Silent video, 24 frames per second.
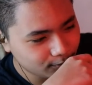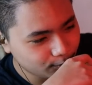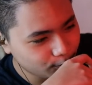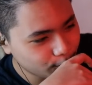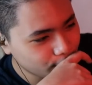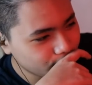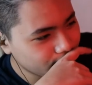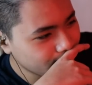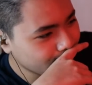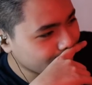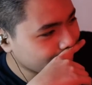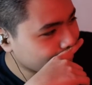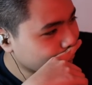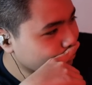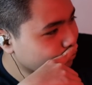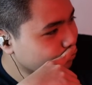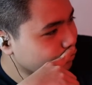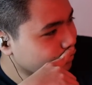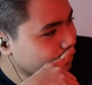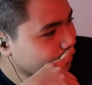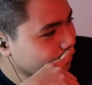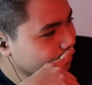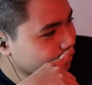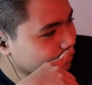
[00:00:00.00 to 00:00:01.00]
with that
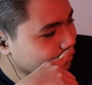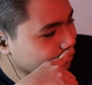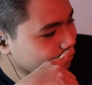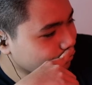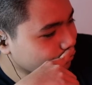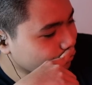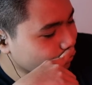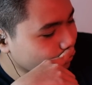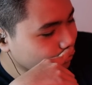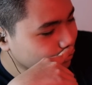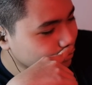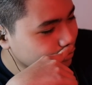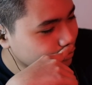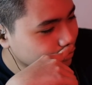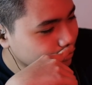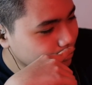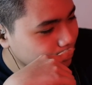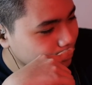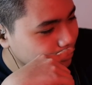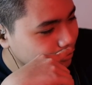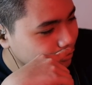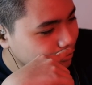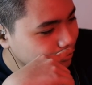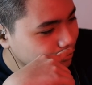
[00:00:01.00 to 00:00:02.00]
low
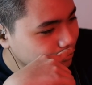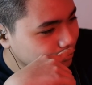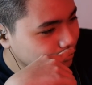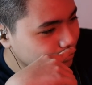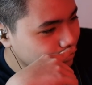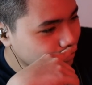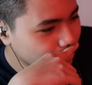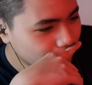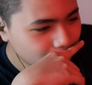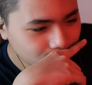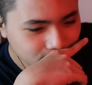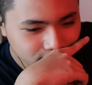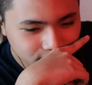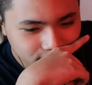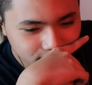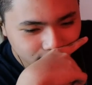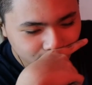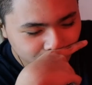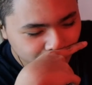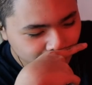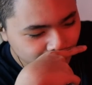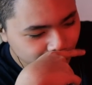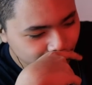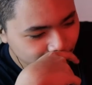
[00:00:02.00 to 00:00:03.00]
tone chug.
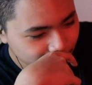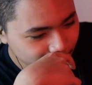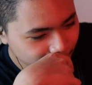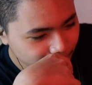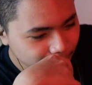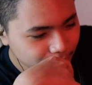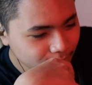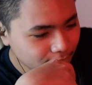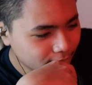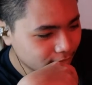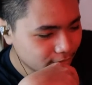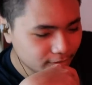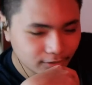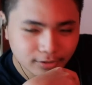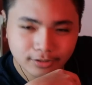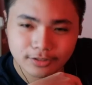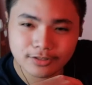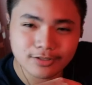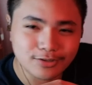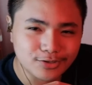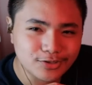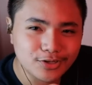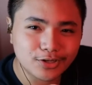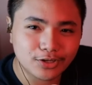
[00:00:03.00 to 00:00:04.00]
Yeah,
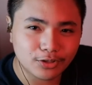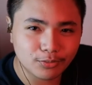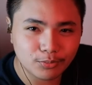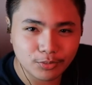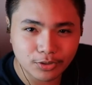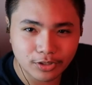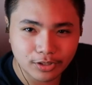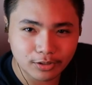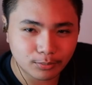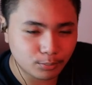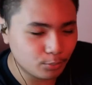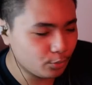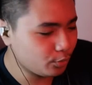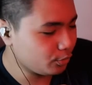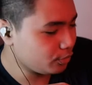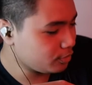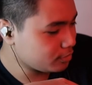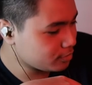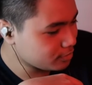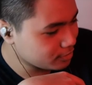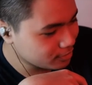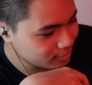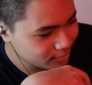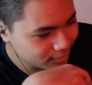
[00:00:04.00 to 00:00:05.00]
this is gonna be it,
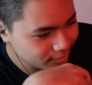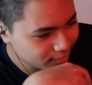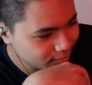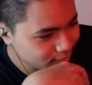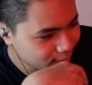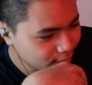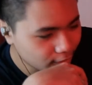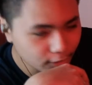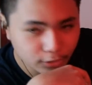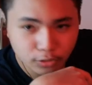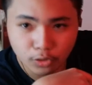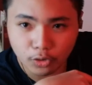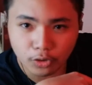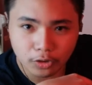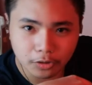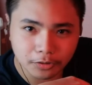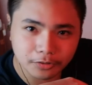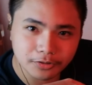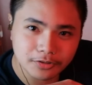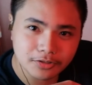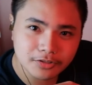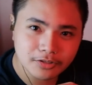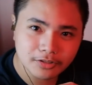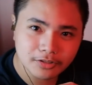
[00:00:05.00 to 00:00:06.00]
boys and girls.